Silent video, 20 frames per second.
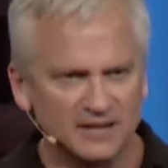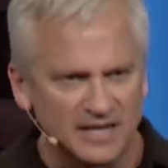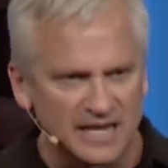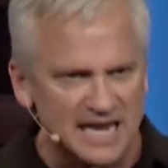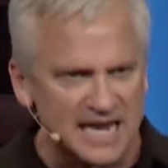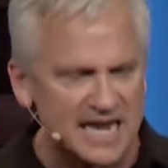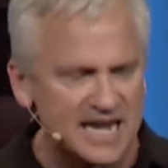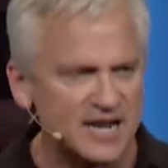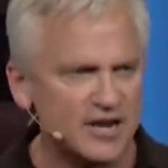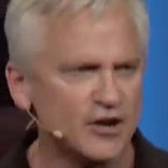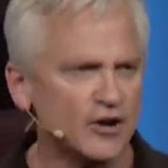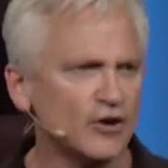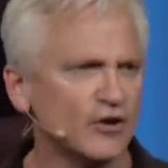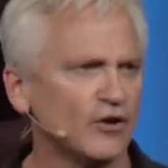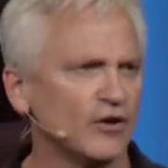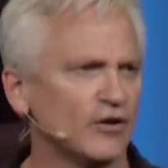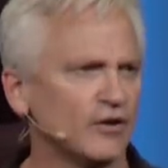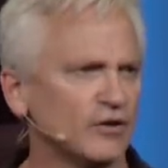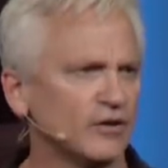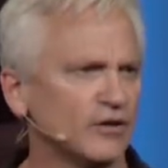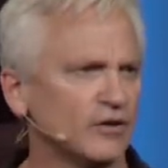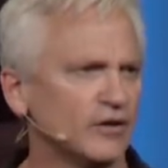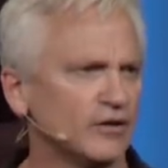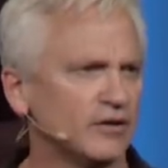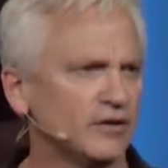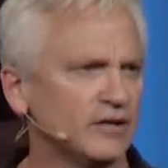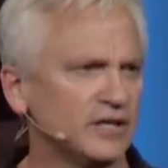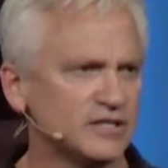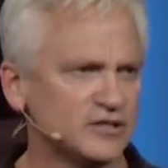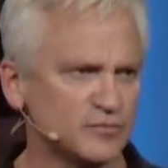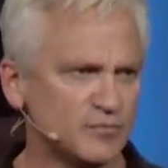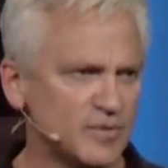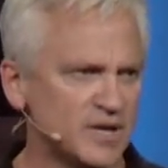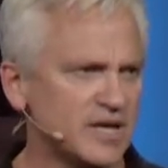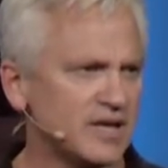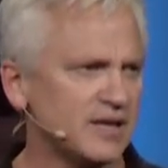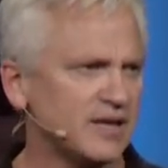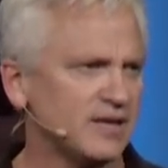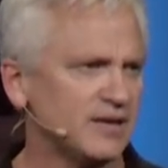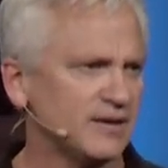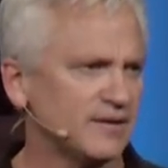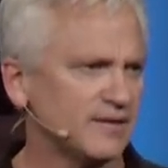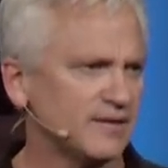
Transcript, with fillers: here. It's me.